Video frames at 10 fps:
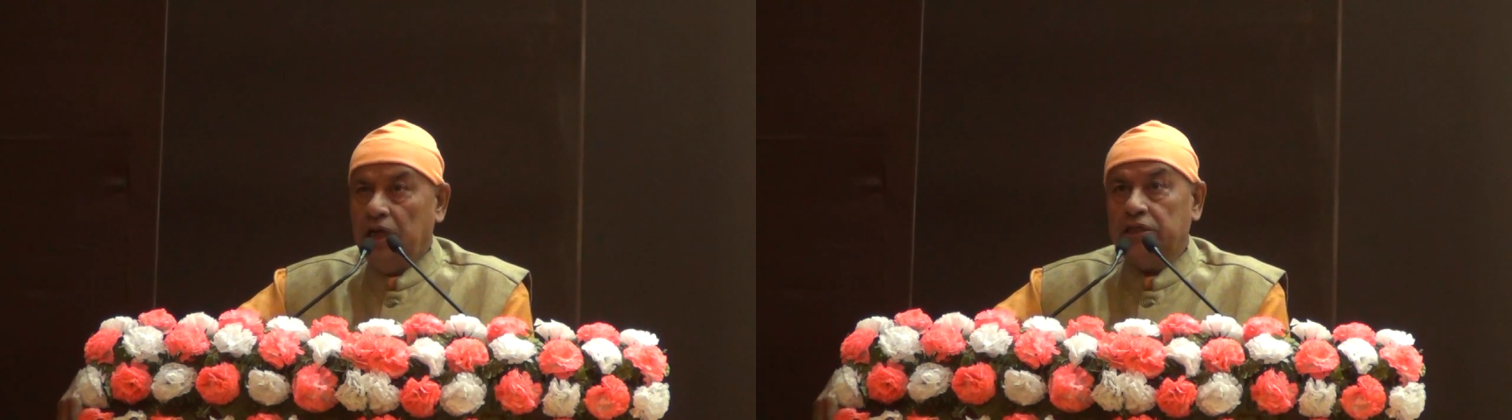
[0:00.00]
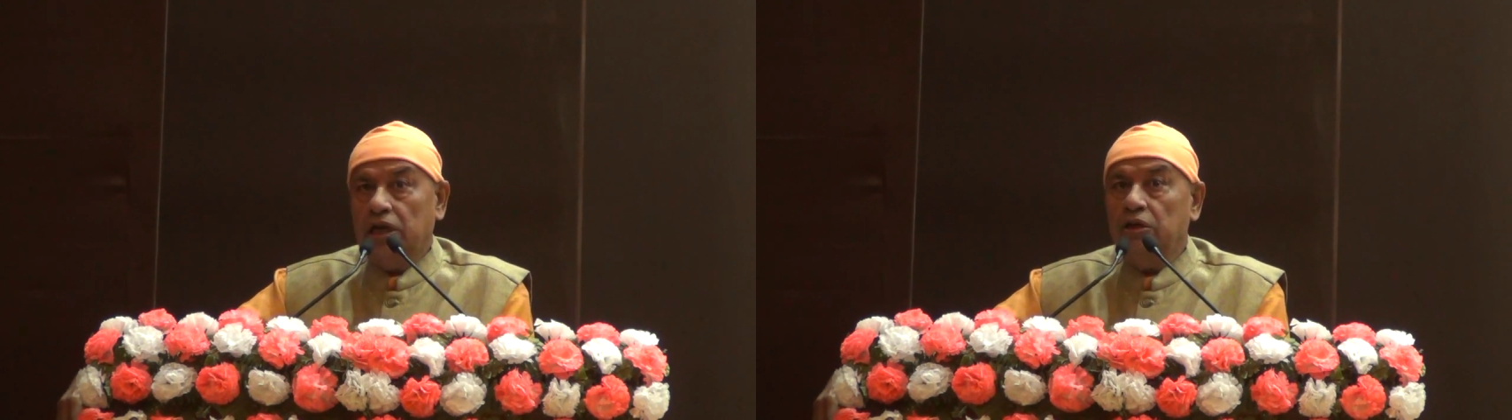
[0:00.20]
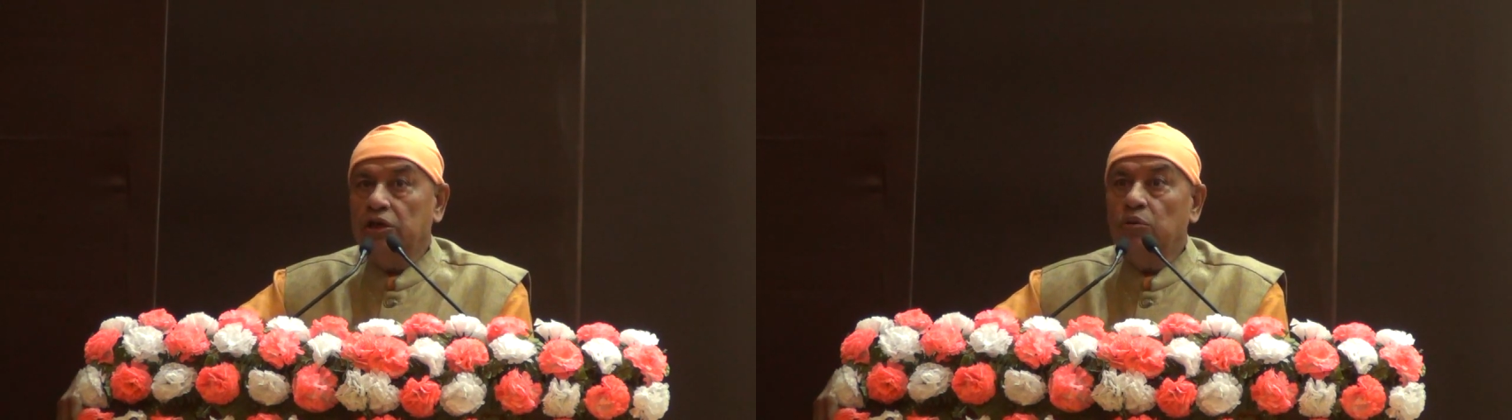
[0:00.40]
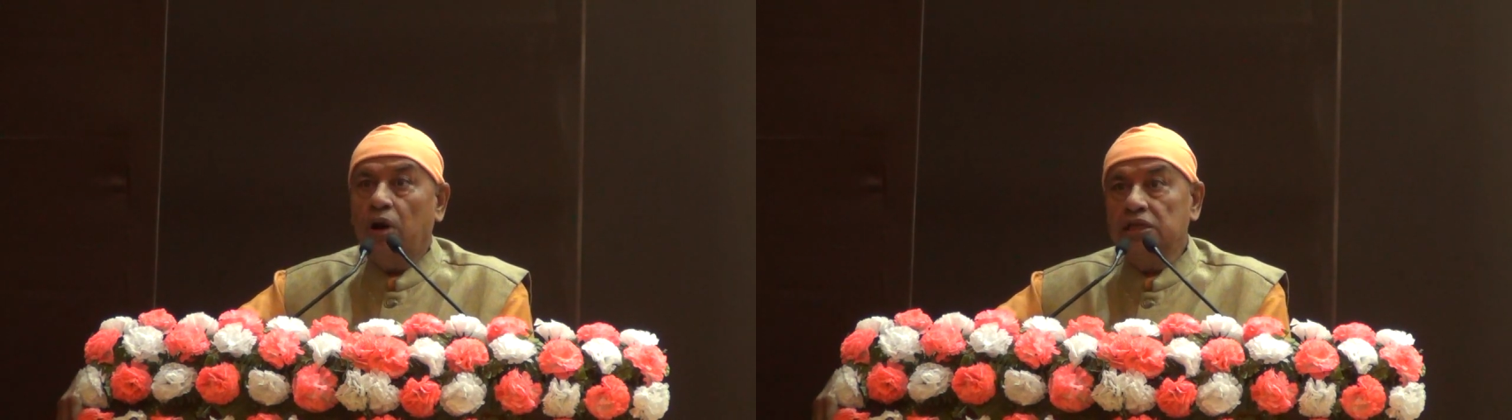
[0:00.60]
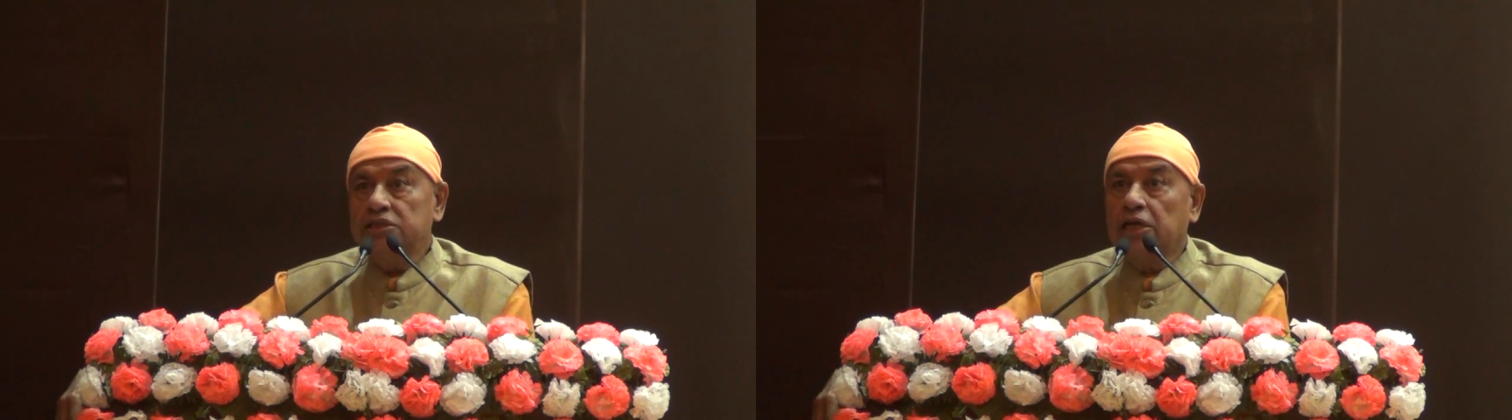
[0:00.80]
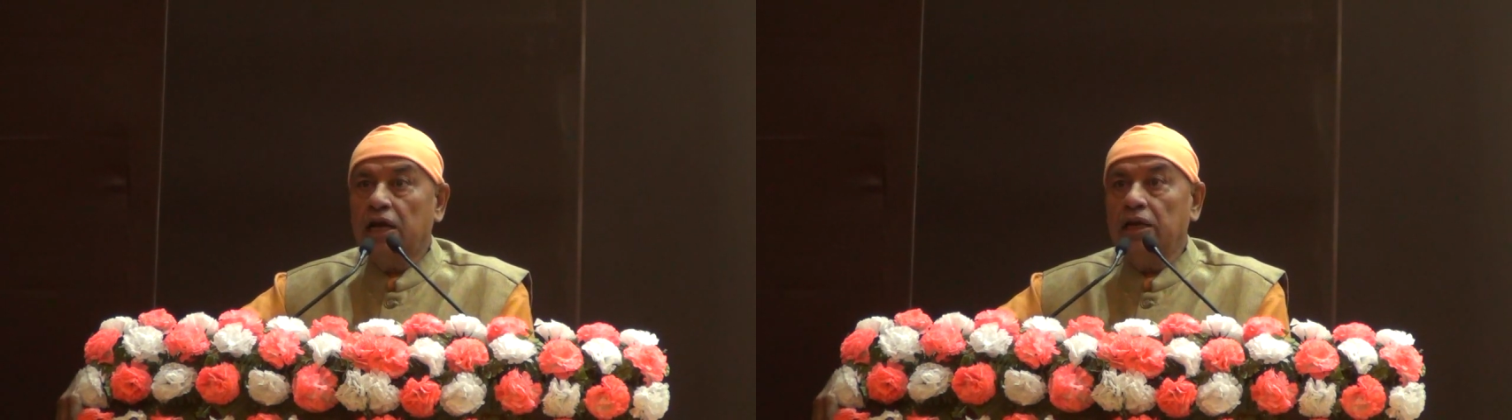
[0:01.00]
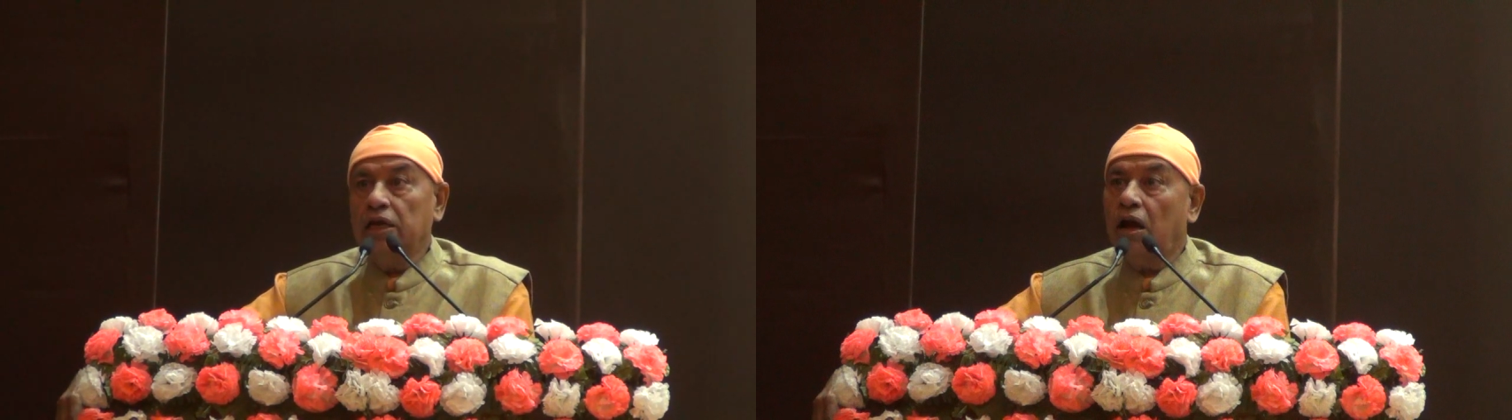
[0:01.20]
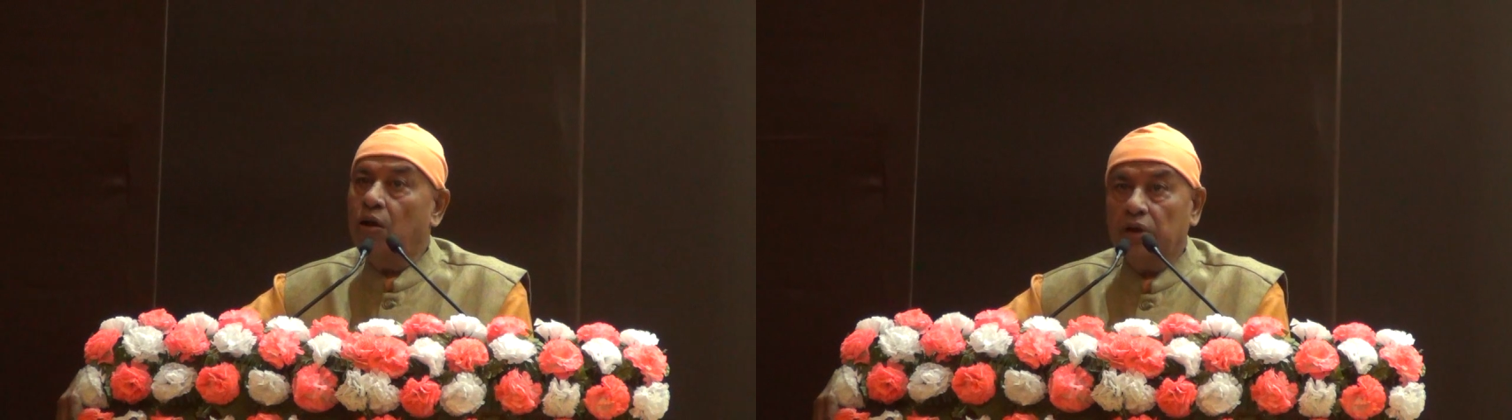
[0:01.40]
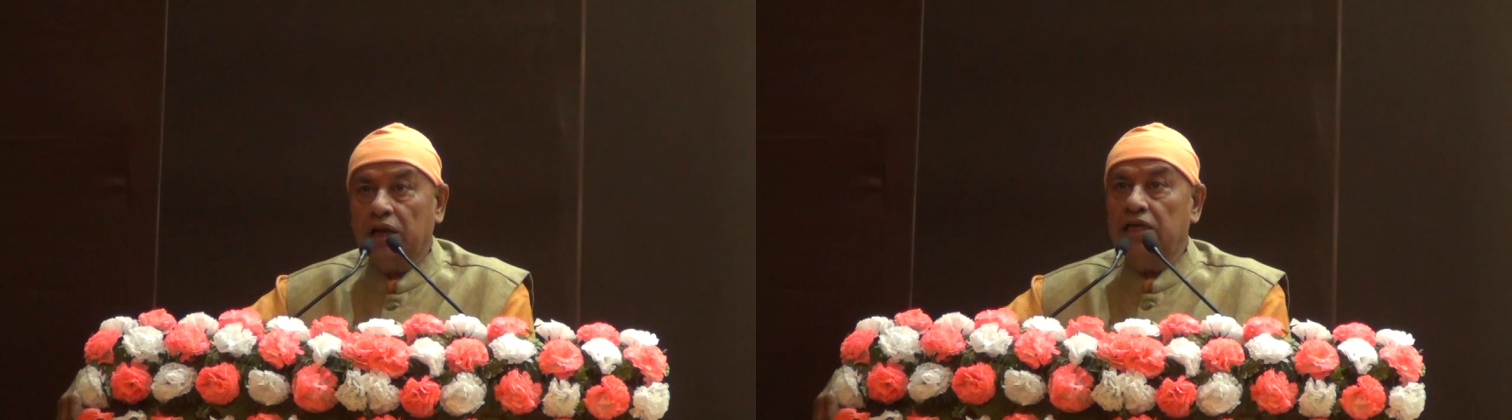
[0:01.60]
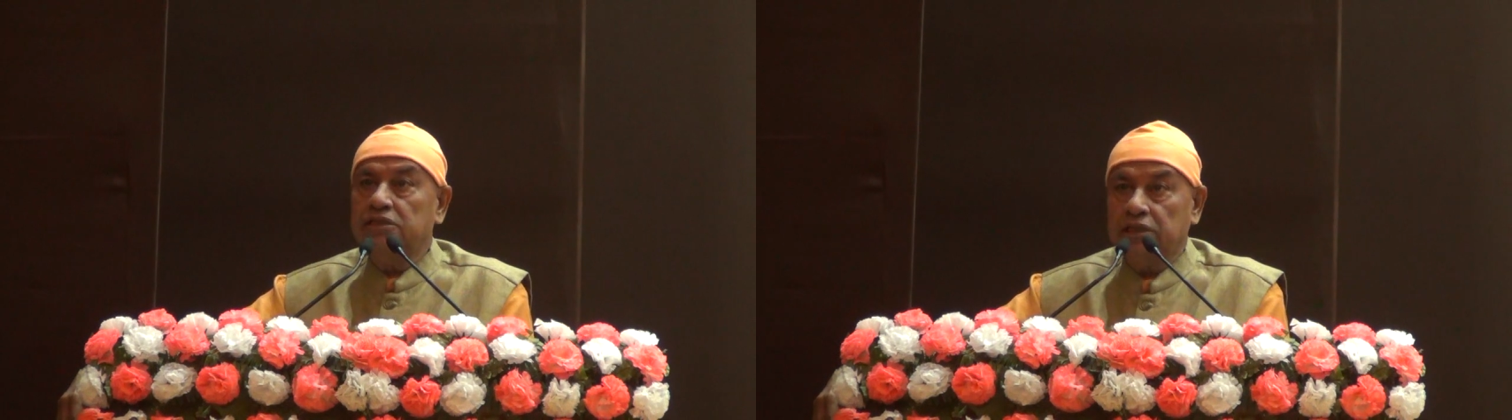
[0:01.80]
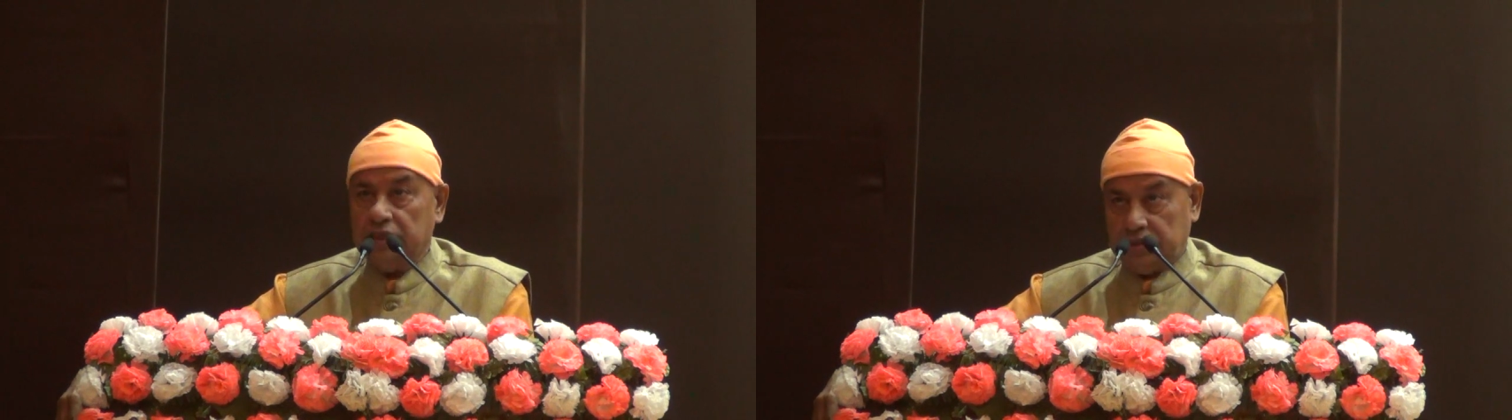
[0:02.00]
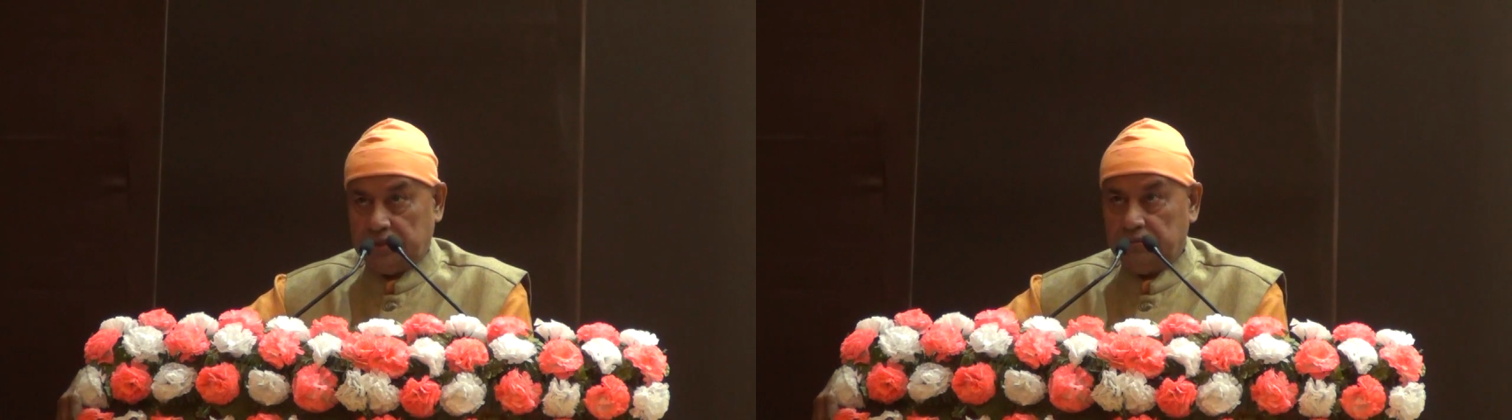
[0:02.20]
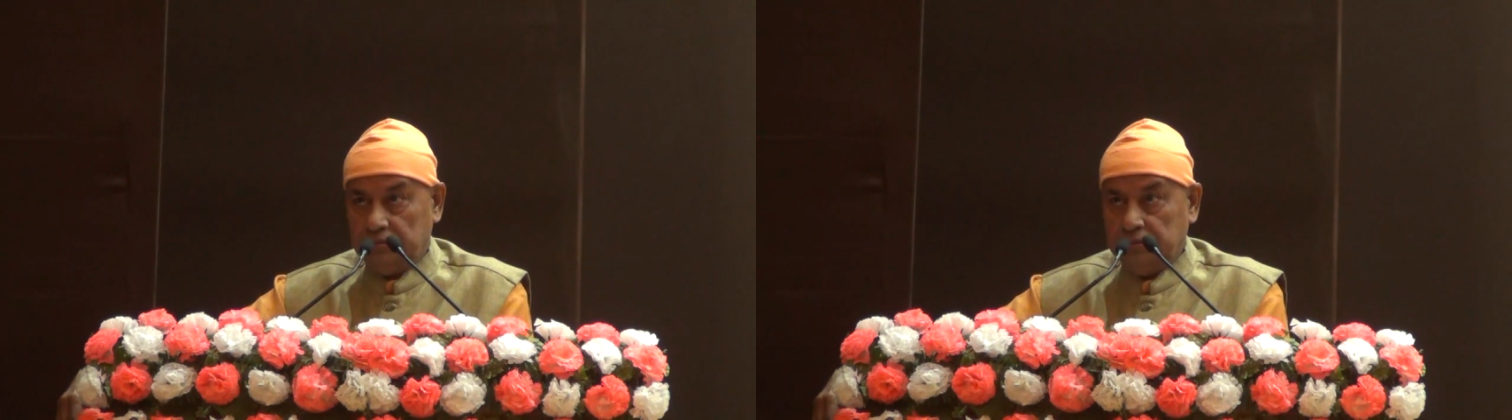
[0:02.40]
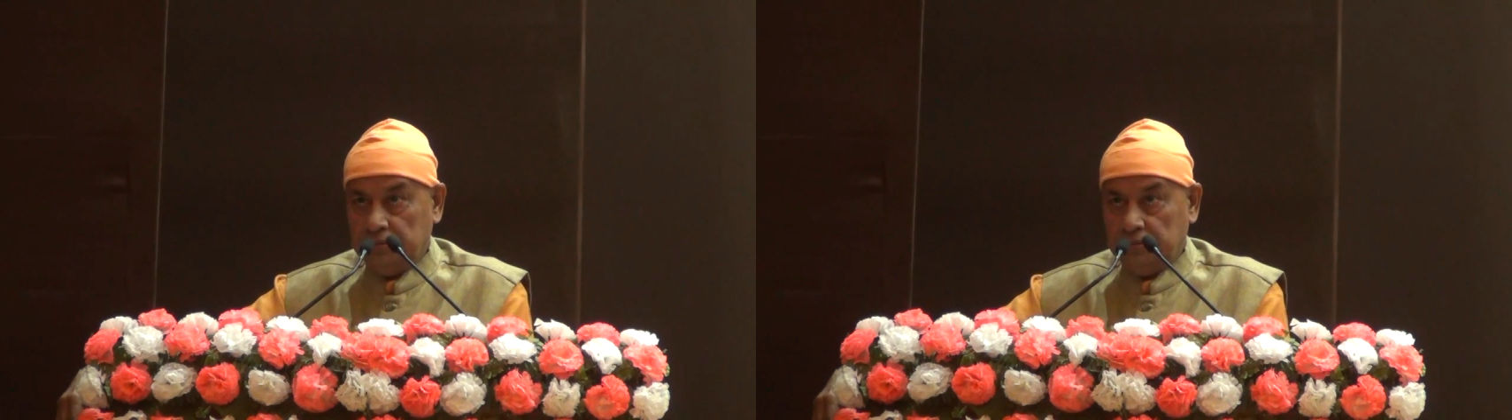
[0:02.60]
He tell, you are standing, how can I sit?